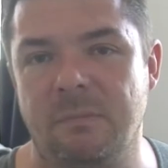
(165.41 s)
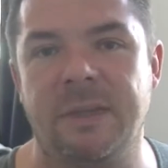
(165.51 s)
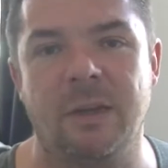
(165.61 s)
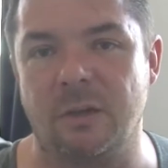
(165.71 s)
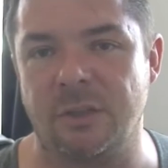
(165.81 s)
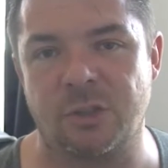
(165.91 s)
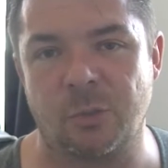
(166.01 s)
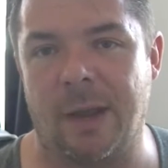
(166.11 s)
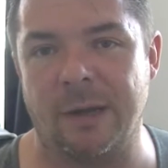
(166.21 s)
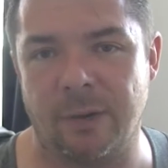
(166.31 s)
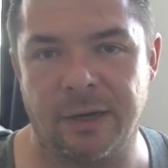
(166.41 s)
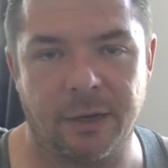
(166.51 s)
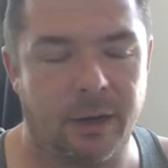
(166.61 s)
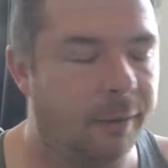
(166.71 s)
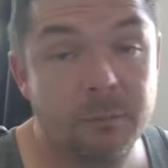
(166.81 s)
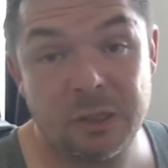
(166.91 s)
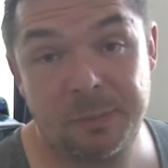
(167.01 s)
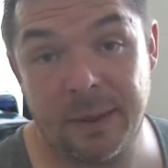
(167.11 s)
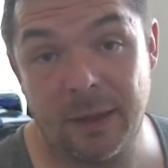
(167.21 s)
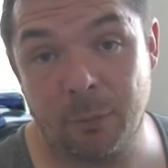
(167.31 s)
get all your swag ready to go. Plus,
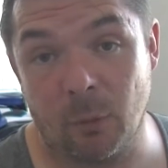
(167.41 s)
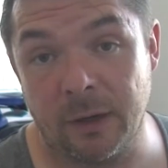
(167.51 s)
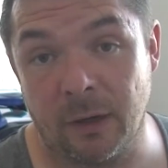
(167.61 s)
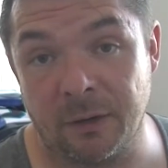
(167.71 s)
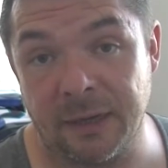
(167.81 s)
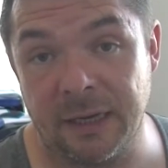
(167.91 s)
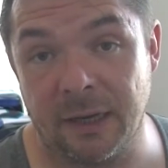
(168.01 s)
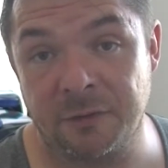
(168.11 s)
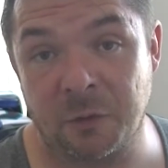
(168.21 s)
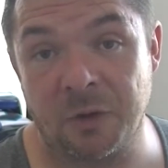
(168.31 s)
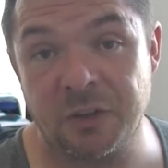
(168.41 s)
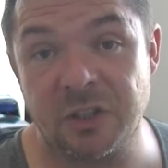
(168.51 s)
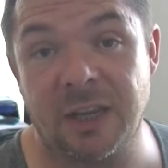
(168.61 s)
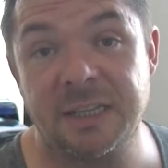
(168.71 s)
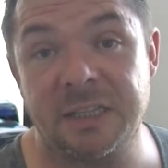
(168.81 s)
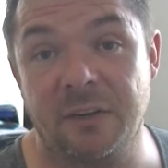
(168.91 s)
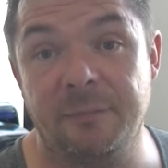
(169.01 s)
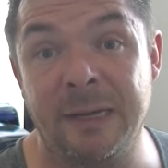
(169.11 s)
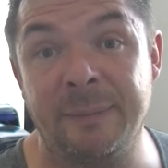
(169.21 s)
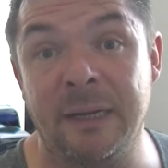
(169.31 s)
by that point, all the uh, Fourth of July stuff
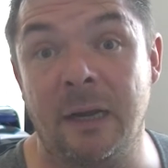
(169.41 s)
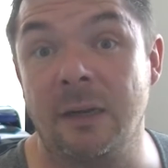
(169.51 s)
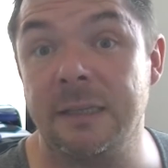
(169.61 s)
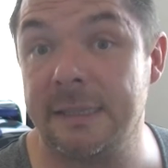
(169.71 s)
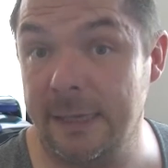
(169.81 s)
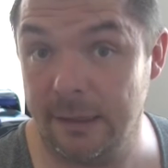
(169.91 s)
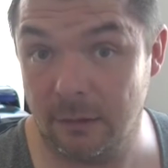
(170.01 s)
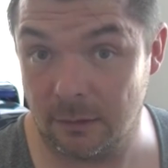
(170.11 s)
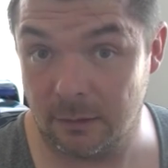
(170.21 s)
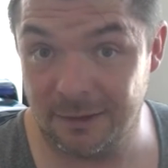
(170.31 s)
may be on sale.